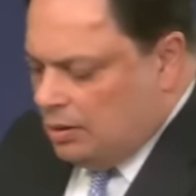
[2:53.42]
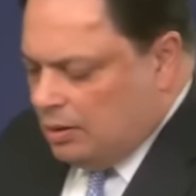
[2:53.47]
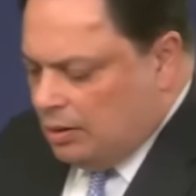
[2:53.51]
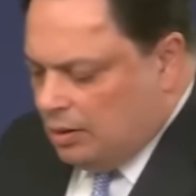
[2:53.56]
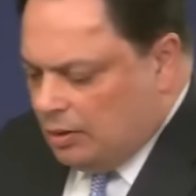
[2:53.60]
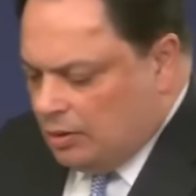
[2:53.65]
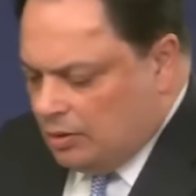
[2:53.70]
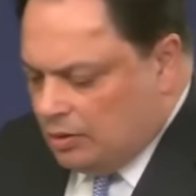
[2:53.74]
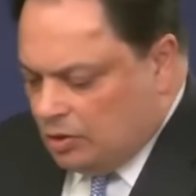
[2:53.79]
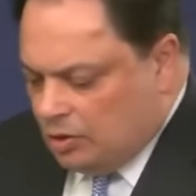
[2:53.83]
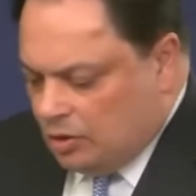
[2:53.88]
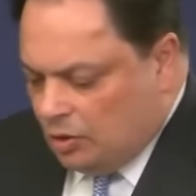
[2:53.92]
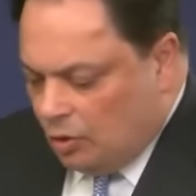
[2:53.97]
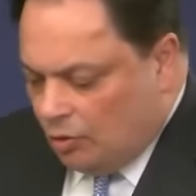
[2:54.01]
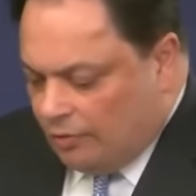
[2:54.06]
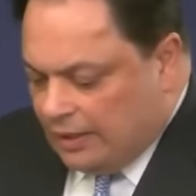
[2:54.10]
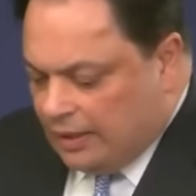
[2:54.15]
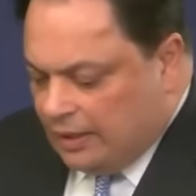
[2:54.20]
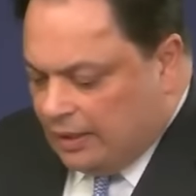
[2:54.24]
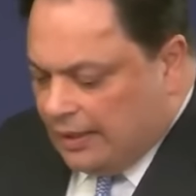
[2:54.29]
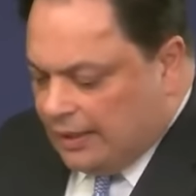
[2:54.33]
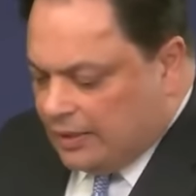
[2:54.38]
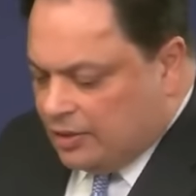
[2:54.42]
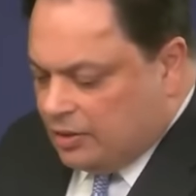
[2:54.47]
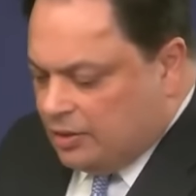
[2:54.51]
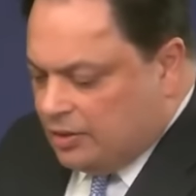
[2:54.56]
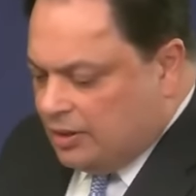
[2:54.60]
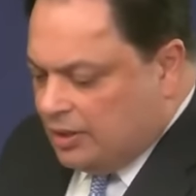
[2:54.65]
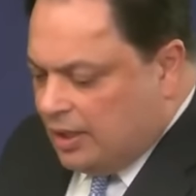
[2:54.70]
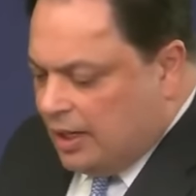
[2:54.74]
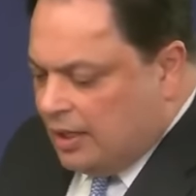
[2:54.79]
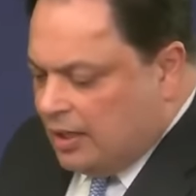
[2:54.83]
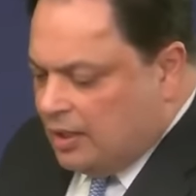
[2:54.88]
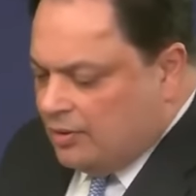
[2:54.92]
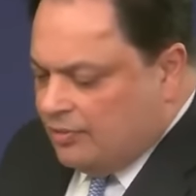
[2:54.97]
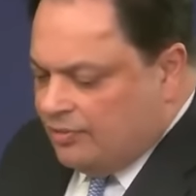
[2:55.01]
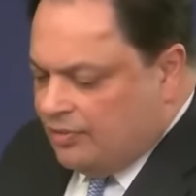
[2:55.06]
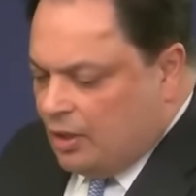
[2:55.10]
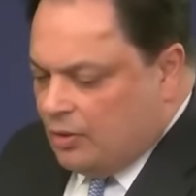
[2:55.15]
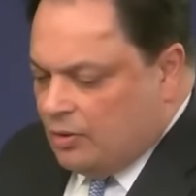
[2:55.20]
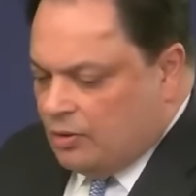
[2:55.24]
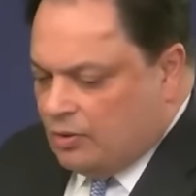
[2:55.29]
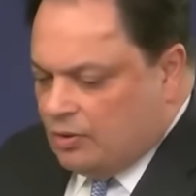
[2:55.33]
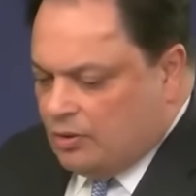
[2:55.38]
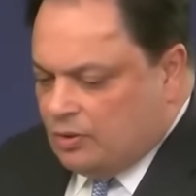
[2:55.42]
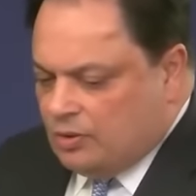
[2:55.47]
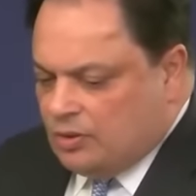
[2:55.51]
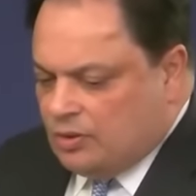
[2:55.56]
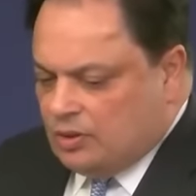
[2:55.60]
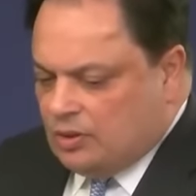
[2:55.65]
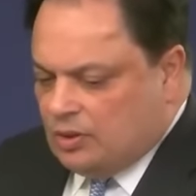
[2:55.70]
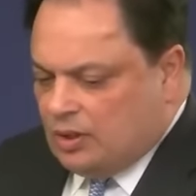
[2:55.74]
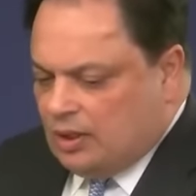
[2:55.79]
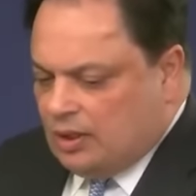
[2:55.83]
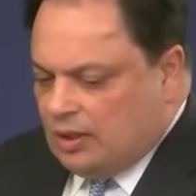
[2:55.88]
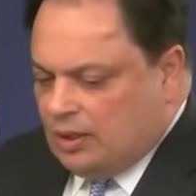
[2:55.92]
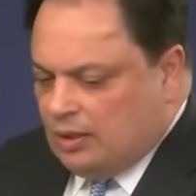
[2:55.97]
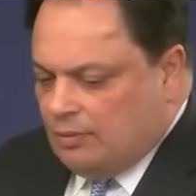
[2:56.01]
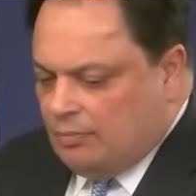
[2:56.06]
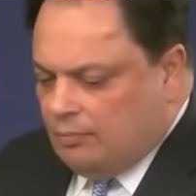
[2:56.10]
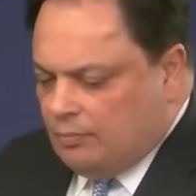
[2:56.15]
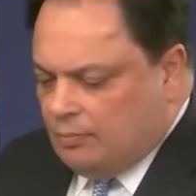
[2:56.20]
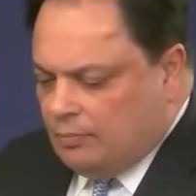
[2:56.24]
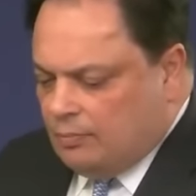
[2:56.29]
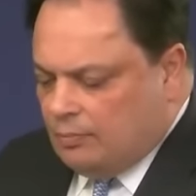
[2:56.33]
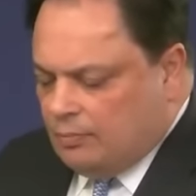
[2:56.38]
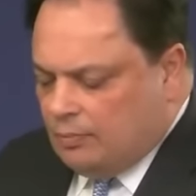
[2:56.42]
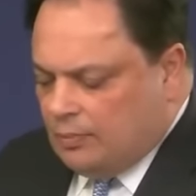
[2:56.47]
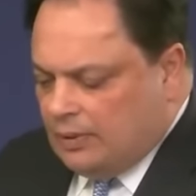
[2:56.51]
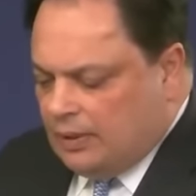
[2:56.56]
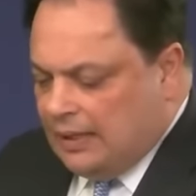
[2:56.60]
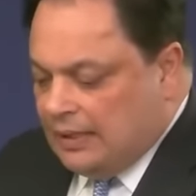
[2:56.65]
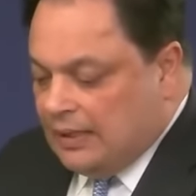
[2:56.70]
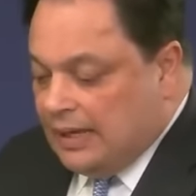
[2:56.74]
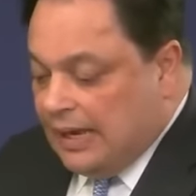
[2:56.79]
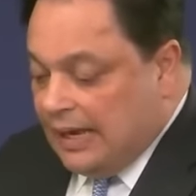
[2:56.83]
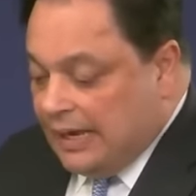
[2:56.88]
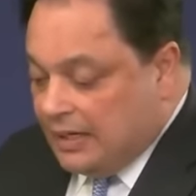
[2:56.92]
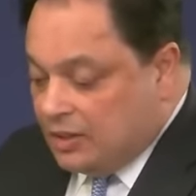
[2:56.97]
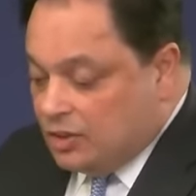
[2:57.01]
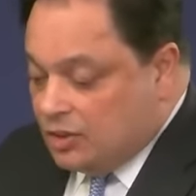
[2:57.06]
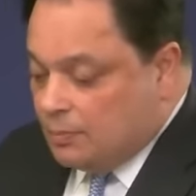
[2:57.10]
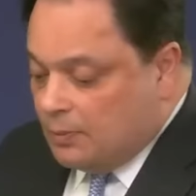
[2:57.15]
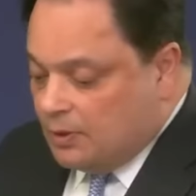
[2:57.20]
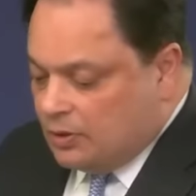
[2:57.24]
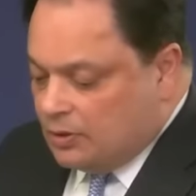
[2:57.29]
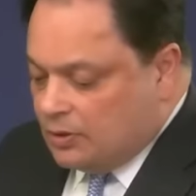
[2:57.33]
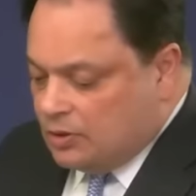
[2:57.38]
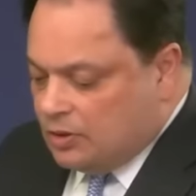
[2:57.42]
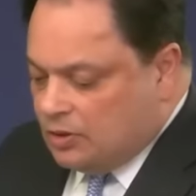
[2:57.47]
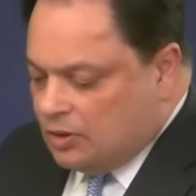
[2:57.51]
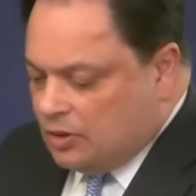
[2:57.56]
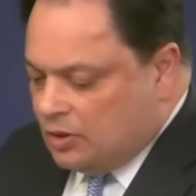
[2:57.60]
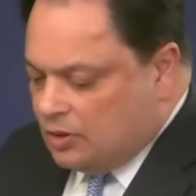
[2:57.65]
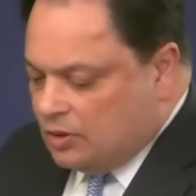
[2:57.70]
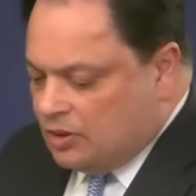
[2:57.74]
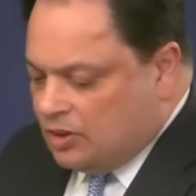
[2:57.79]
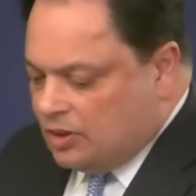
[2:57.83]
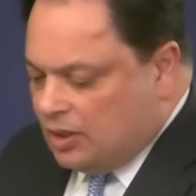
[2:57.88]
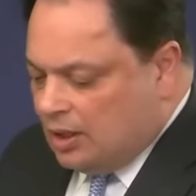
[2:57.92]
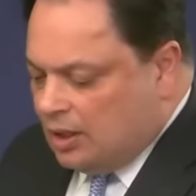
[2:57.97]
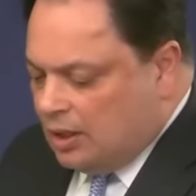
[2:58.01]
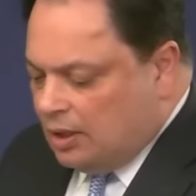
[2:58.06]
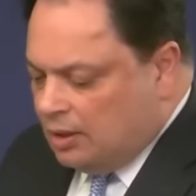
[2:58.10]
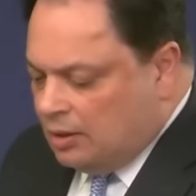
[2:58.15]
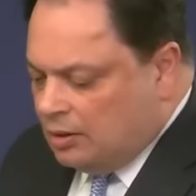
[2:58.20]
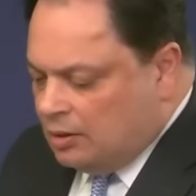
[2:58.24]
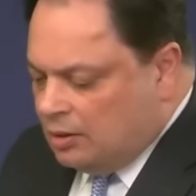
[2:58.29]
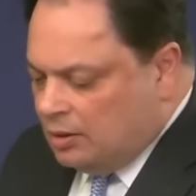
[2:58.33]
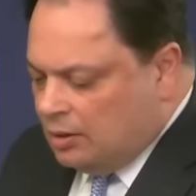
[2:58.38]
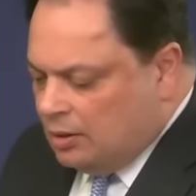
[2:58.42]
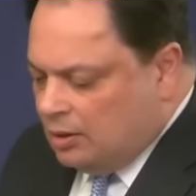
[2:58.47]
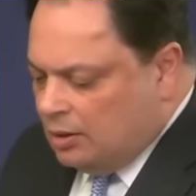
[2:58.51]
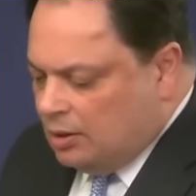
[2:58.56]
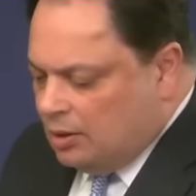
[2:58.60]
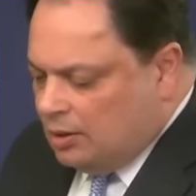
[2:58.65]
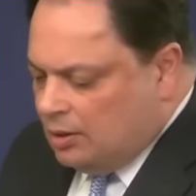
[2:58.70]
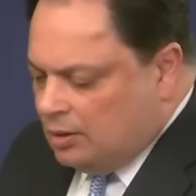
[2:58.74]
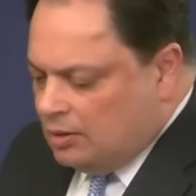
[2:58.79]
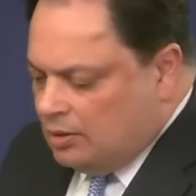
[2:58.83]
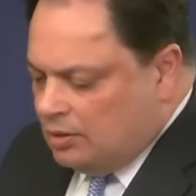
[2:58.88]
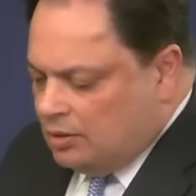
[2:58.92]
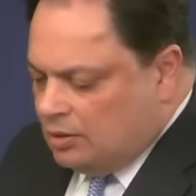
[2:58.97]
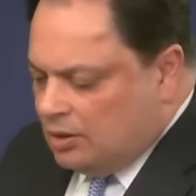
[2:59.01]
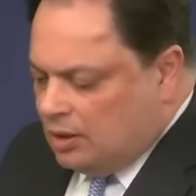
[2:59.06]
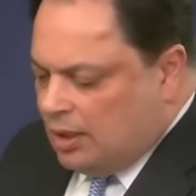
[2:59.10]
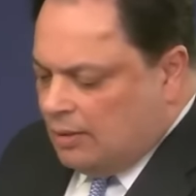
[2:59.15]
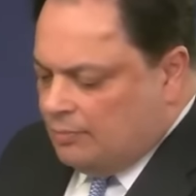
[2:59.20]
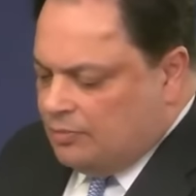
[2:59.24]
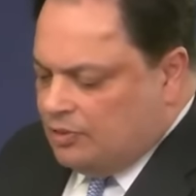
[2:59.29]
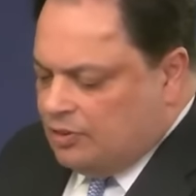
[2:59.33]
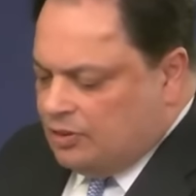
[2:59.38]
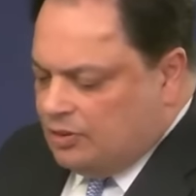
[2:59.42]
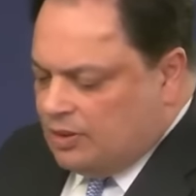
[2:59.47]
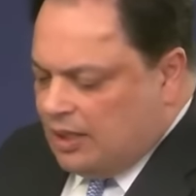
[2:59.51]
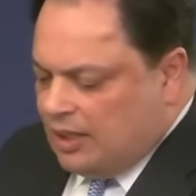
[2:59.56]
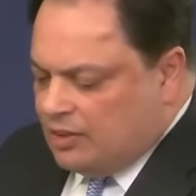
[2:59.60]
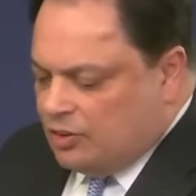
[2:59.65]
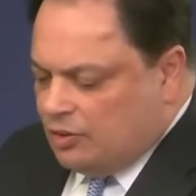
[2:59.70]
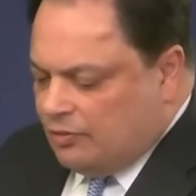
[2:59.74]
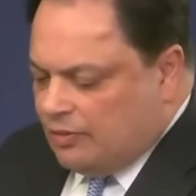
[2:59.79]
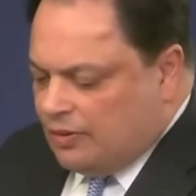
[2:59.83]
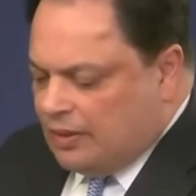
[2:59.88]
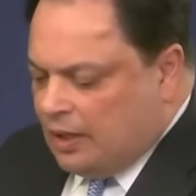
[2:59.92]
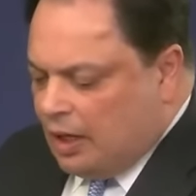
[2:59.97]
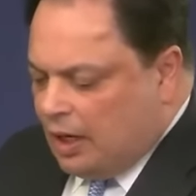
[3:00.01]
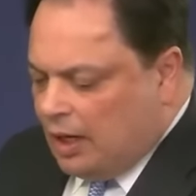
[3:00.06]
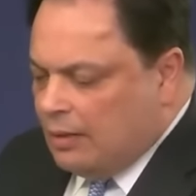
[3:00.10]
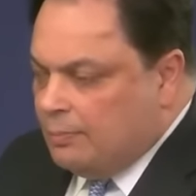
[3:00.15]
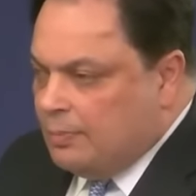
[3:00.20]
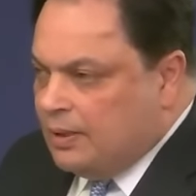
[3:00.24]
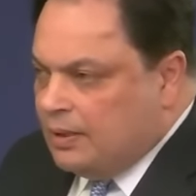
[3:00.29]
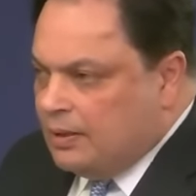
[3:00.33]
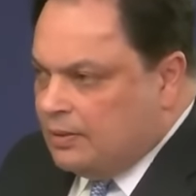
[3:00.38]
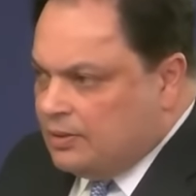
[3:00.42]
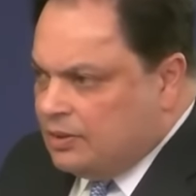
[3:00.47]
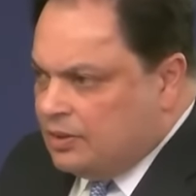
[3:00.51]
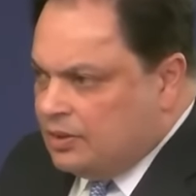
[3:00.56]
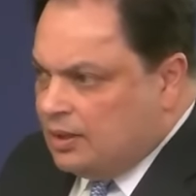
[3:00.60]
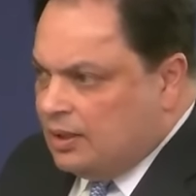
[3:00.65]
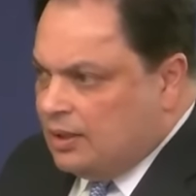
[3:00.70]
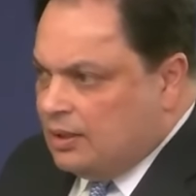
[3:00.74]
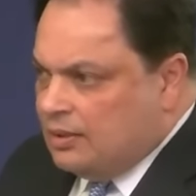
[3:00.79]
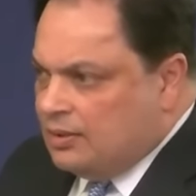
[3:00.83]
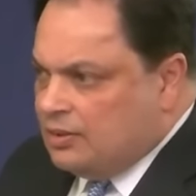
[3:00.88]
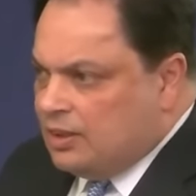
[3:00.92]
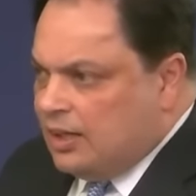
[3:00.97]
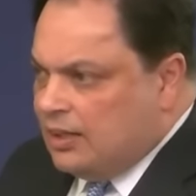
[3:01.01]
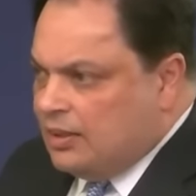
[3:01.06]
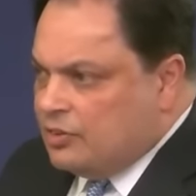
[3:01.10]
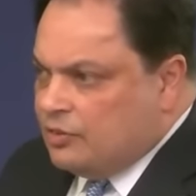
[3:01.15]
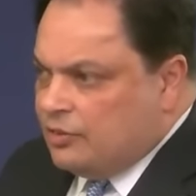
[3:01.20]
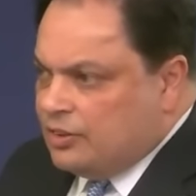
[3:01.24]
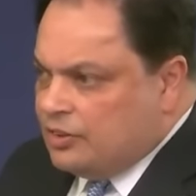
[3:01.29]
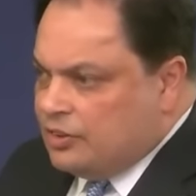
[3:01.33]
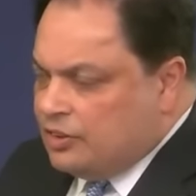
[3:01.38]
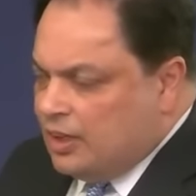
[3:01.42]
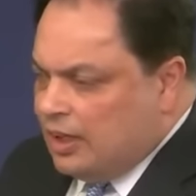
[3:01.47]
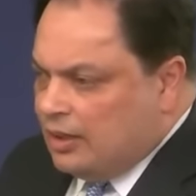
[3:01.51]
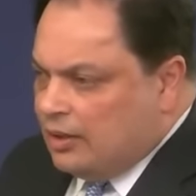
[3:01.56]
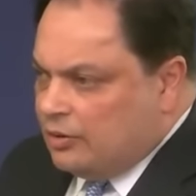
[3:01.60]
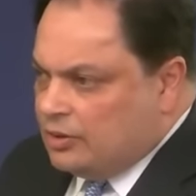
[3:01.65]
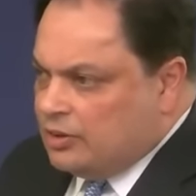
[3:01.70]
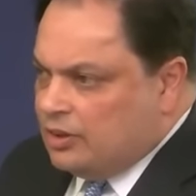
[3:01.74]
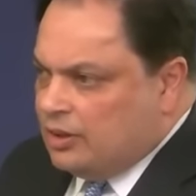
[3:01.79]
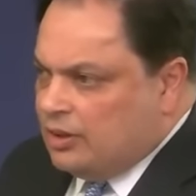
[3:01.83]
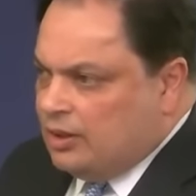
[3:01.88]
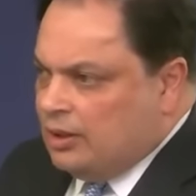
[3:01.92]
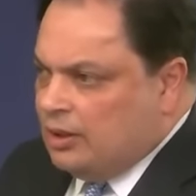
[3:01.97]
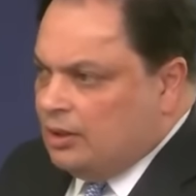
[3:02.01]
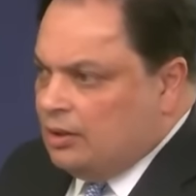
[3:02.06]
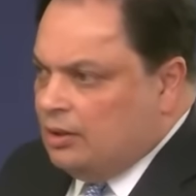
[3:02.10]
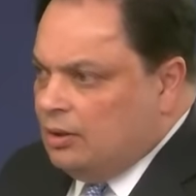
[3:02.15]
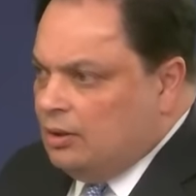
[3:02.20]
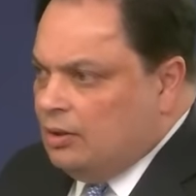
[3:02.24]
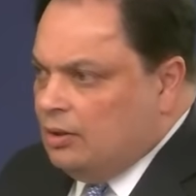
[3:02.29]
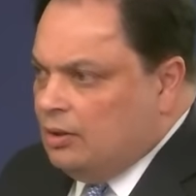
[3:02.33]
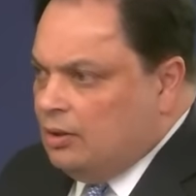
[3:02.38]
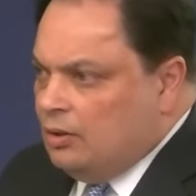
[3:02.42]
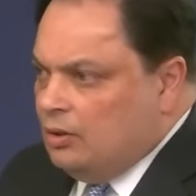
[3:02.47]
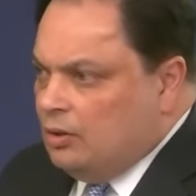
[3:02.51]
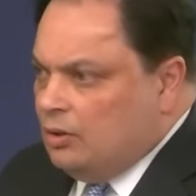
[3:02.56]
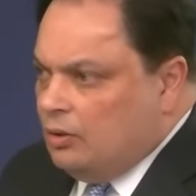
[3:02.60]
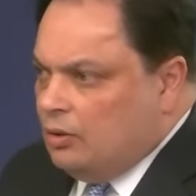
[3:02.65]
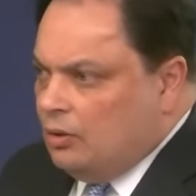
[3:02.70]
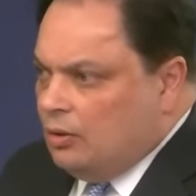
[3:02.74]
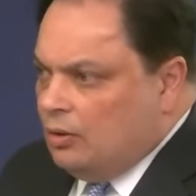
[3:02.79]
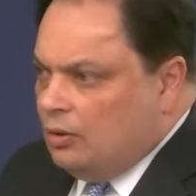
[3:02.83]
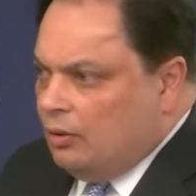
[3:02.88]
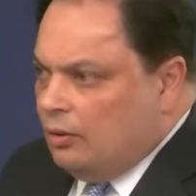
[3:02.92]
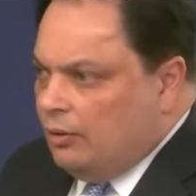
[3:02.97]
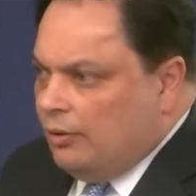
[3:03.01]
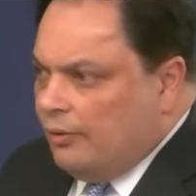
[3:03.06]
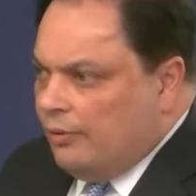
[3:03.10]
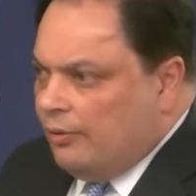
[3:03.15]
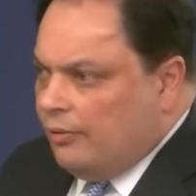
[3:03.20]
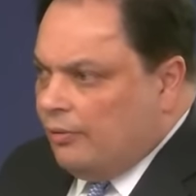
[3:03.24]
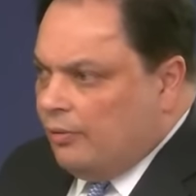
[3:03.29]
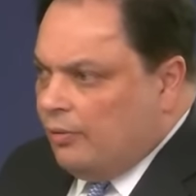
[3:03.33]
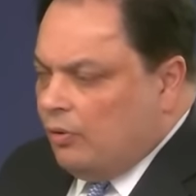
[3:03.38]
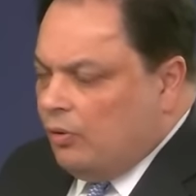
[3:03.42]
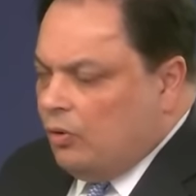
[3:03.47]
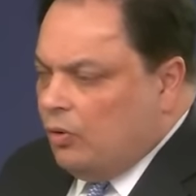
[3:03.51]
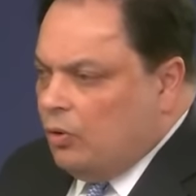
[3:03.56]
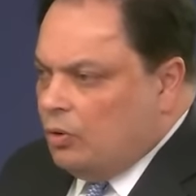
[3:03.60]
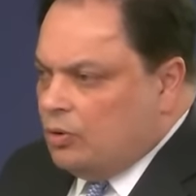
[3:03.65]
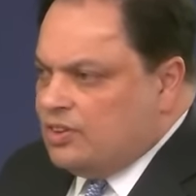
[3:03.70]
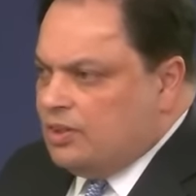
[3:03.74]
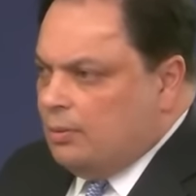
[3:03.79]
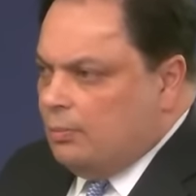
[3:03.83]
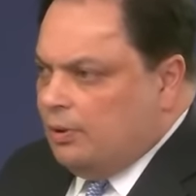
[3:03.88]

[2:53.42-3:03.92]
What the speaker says: To your recollection, did any of those engagements concern data reliability, data integrity, or